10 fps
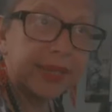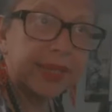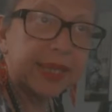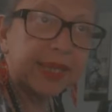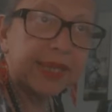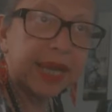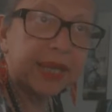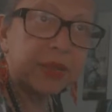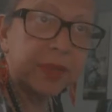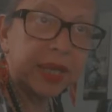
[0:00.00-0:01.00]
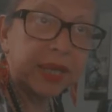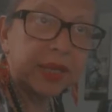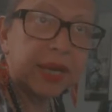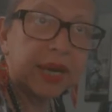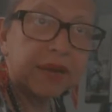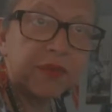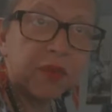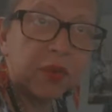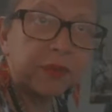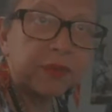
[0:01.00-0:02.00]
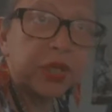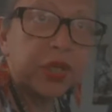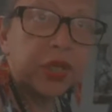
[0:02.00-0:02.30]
in Saint-Domingue are formed